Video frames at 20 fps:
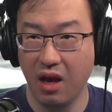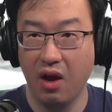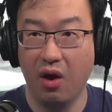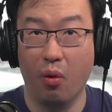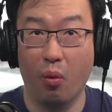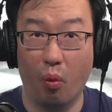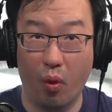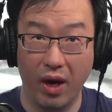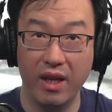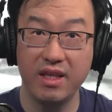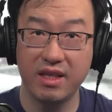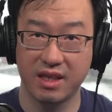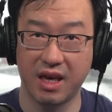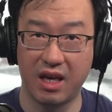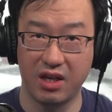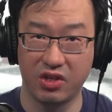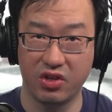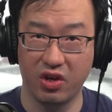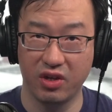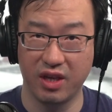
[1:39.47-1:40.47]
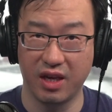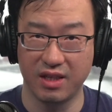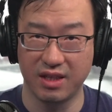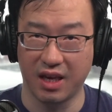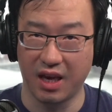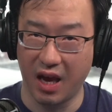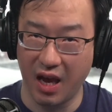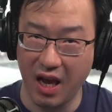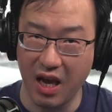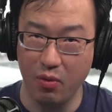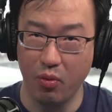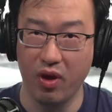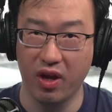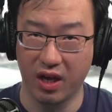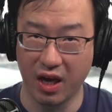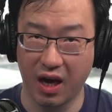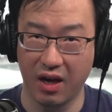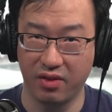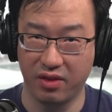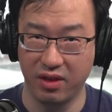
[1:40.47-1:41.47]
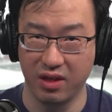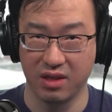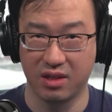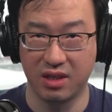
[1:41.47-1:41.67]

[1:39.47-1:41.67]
Once I saw that, I was like, hey, we got this.